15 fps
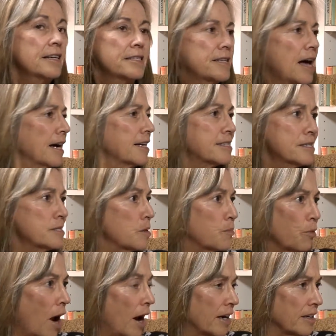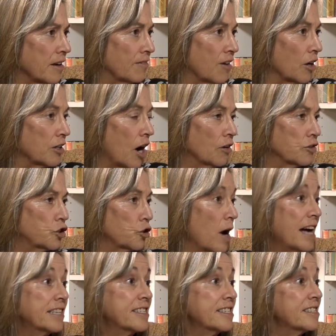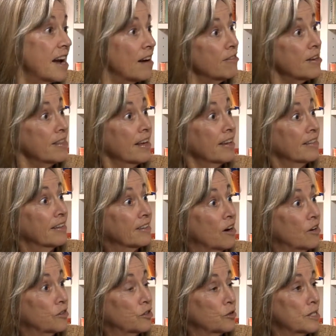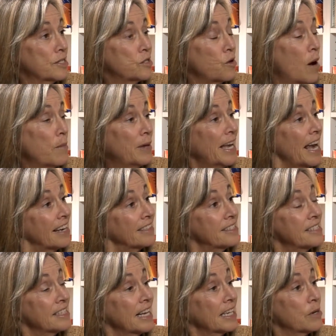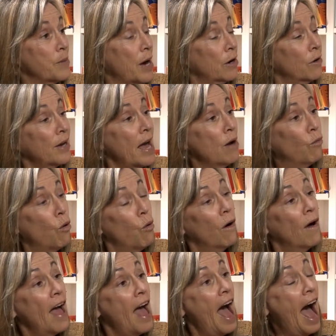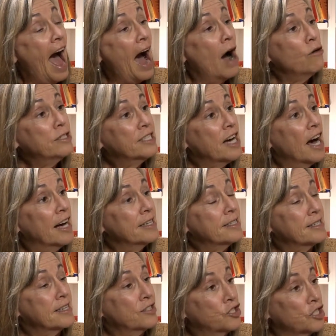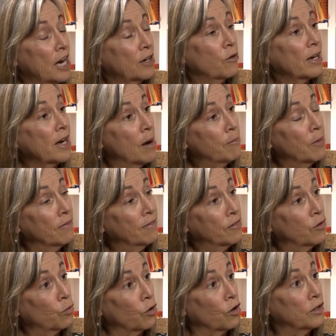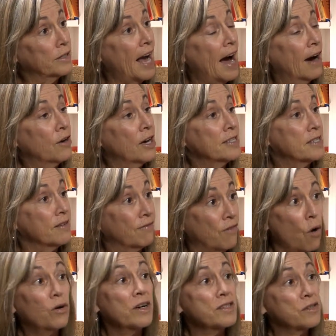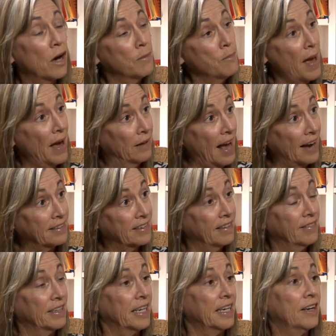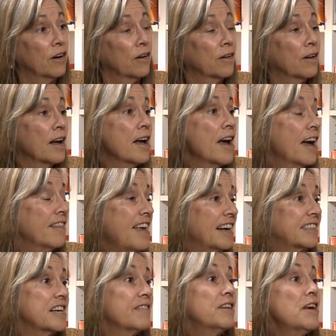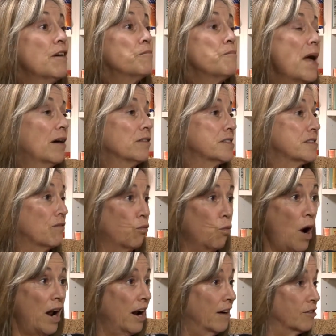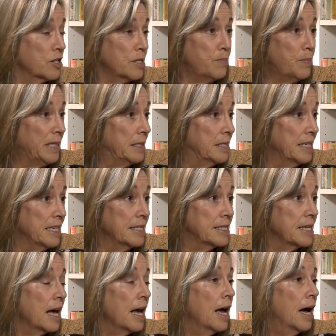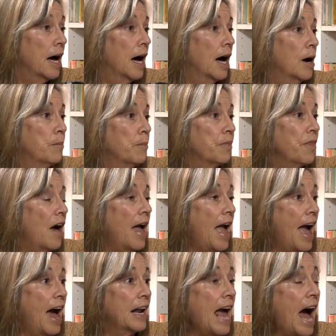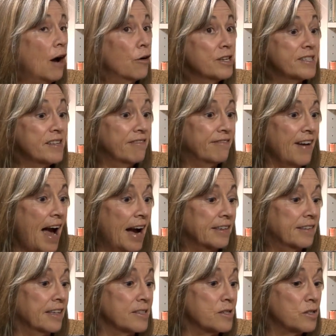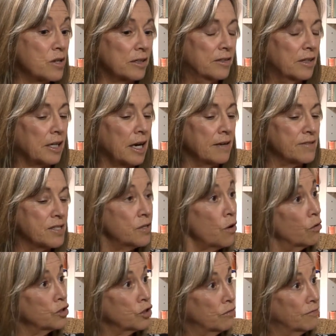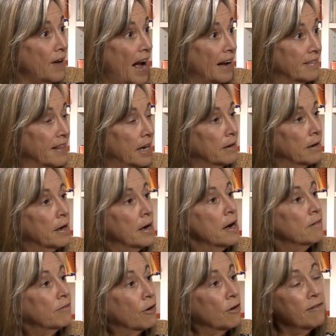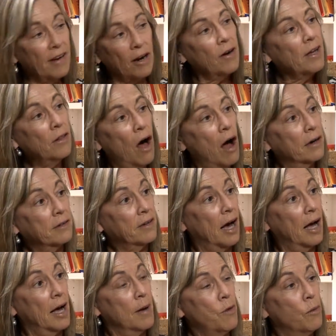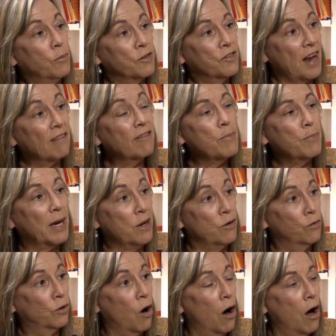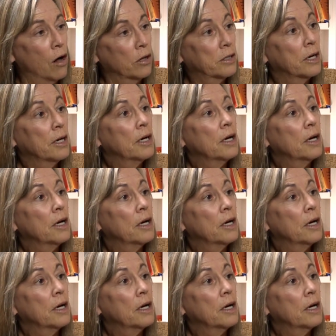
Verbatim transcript: science is a product of our culture, as is everything in the culture. And so I began to think about okay, well, how does the gendering up of the world, how does a focus on male activity or the activity of males of whatever species, um, and how does the fact, this, the kind of social fact that for a very long time, almost everybody who called